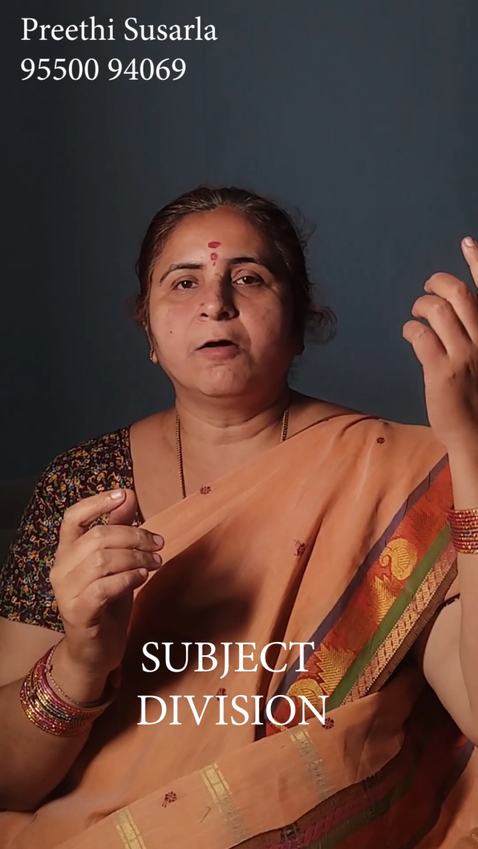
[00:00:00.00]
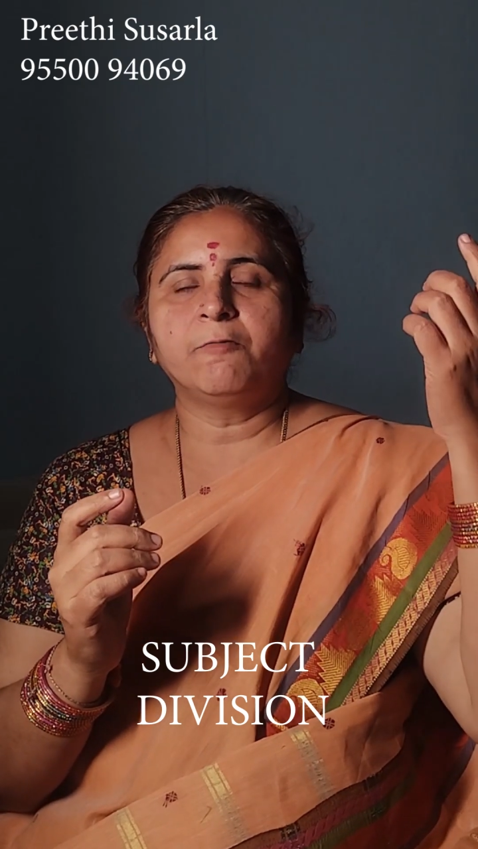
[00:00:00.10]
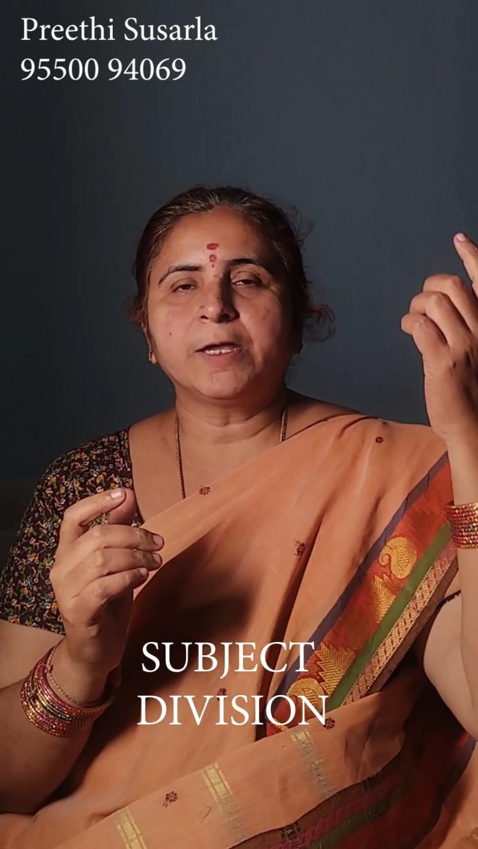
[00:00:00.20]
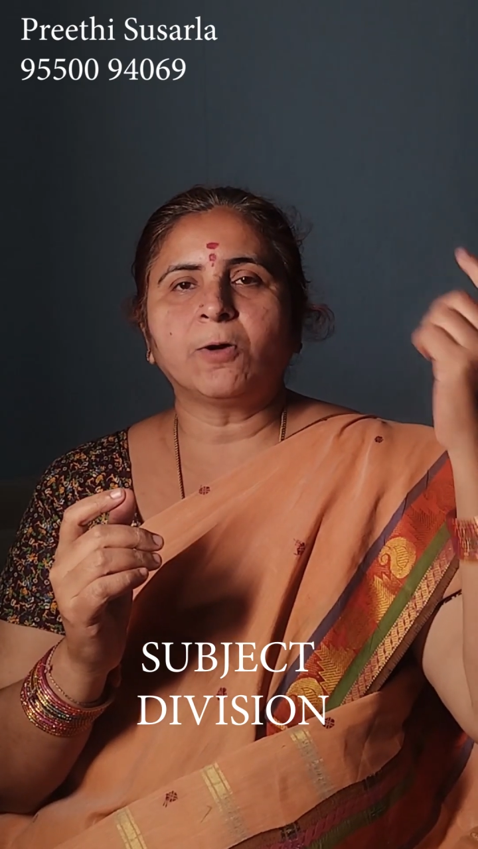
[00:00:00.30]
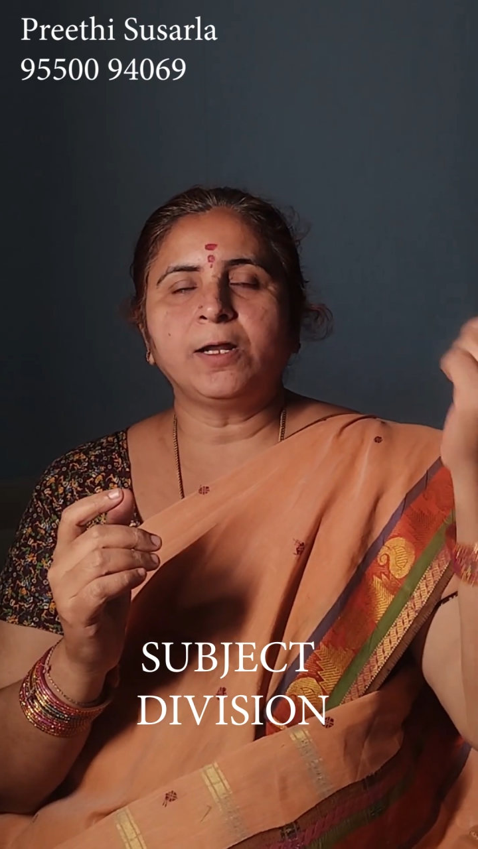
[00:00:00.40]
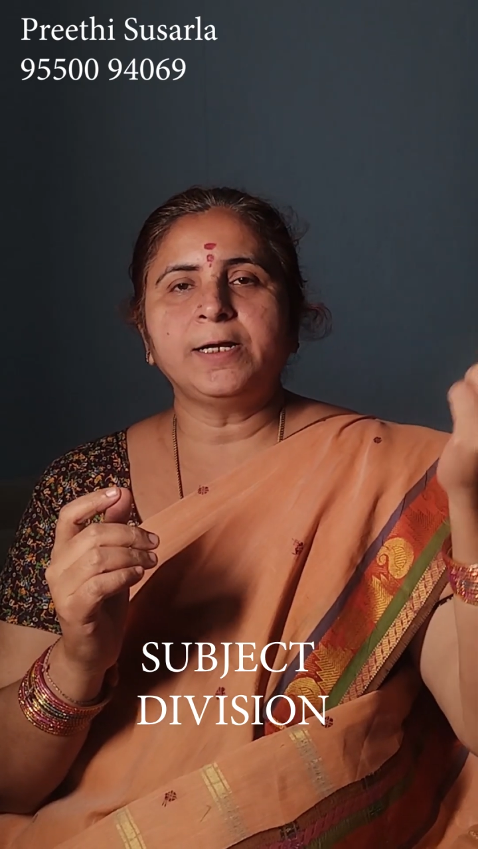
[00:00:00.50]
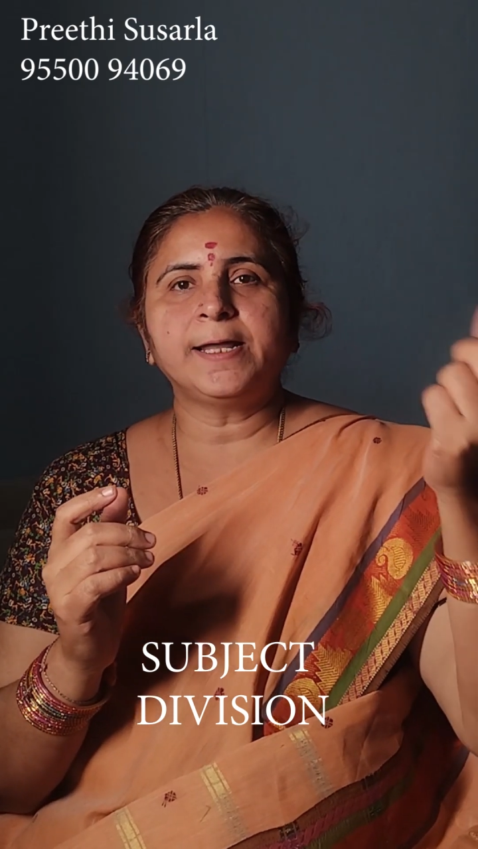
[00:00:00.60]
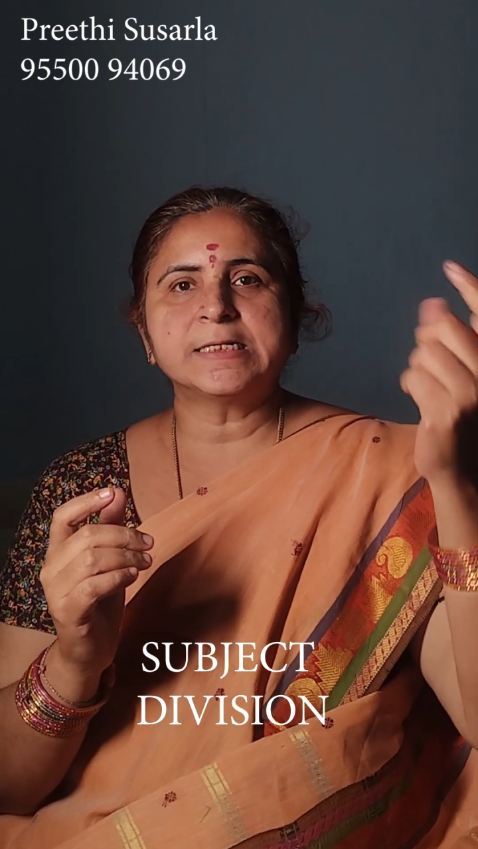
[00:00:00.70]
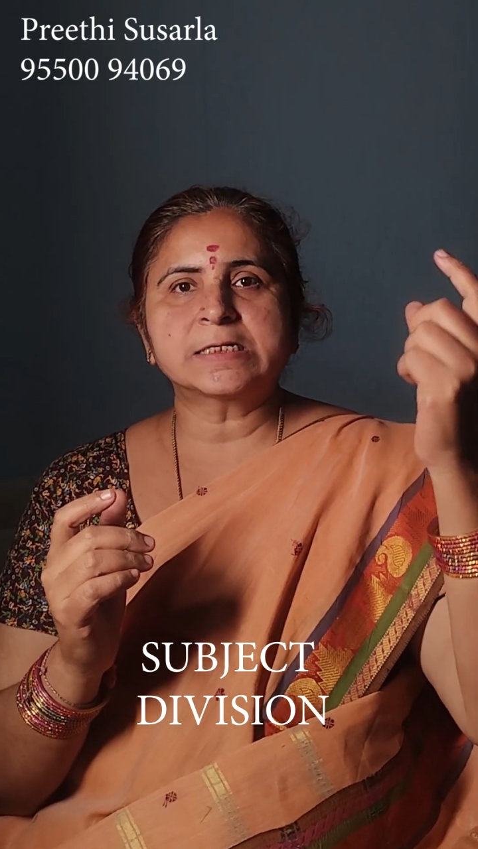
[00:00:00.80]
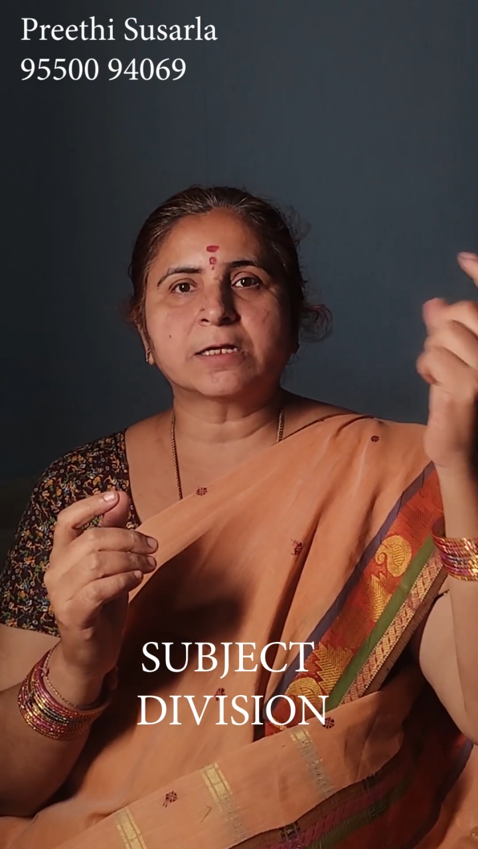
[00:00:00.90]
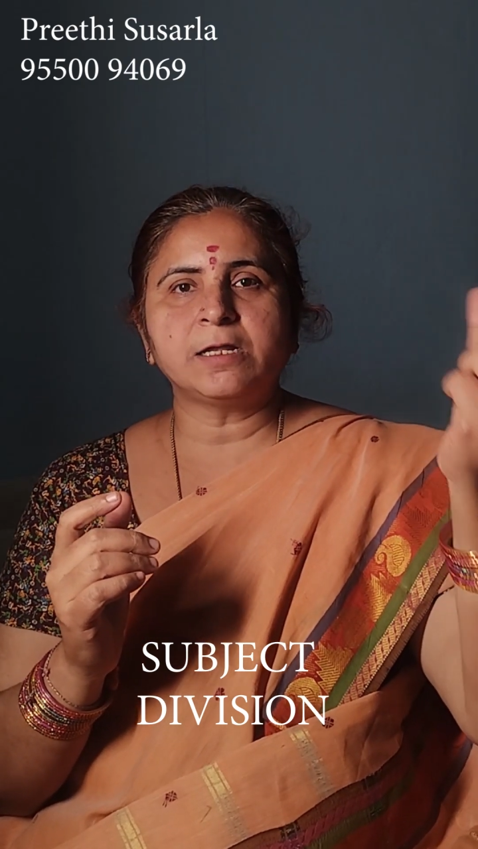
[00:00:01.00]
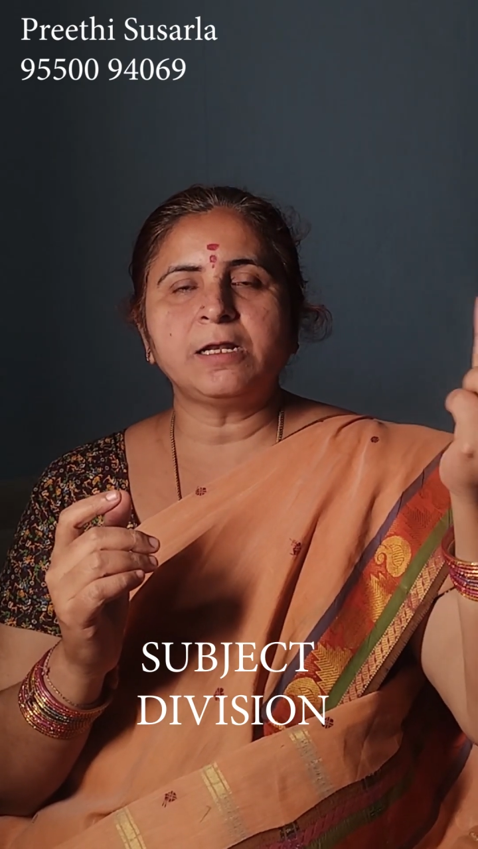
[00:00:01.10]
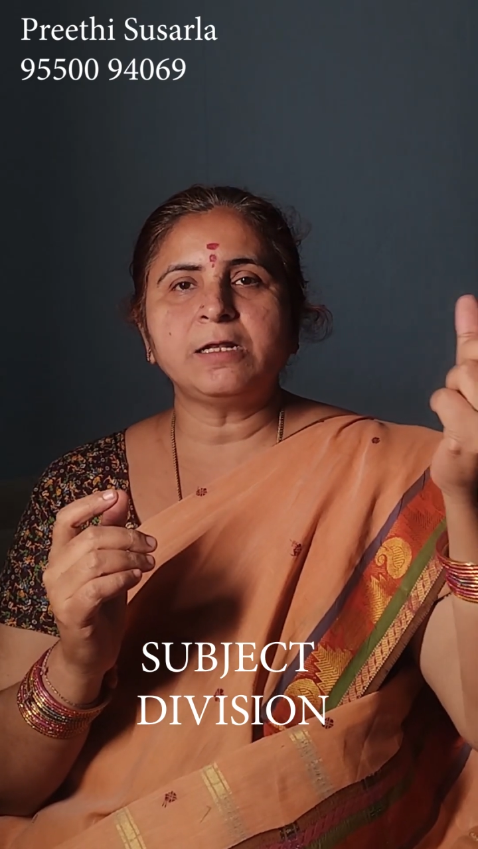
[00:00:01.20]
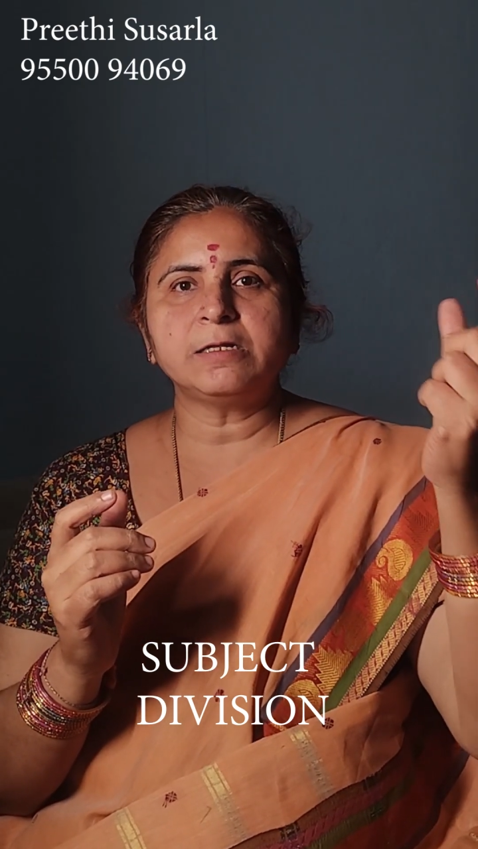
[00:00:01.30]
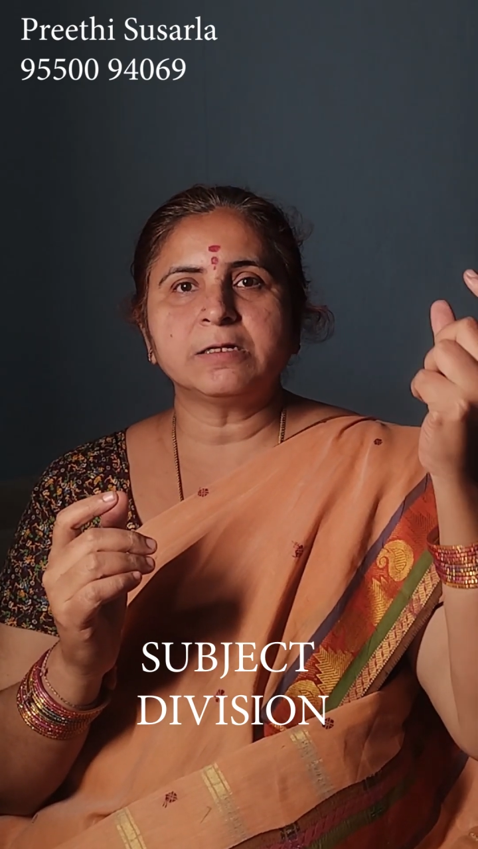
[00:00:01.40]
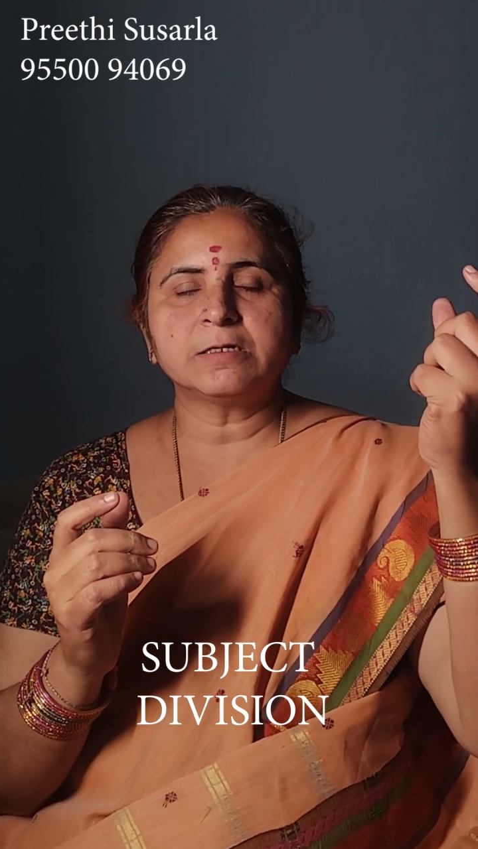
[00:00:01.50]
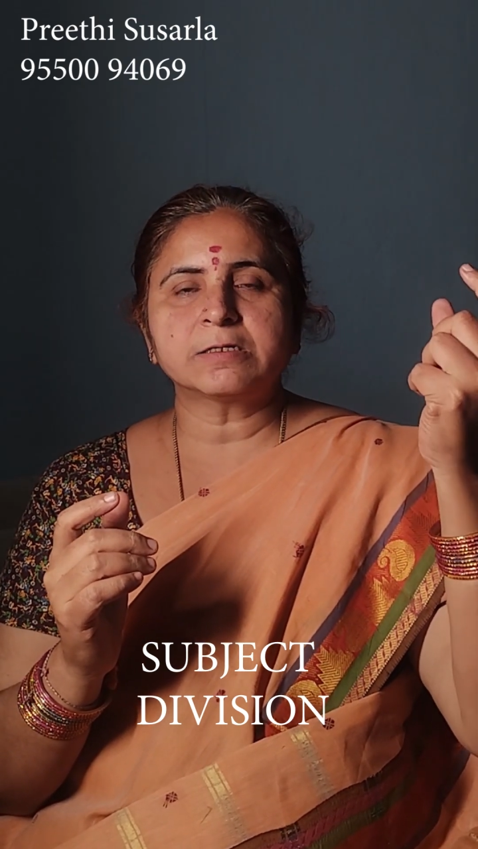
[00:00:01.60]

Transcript: we call it as skill,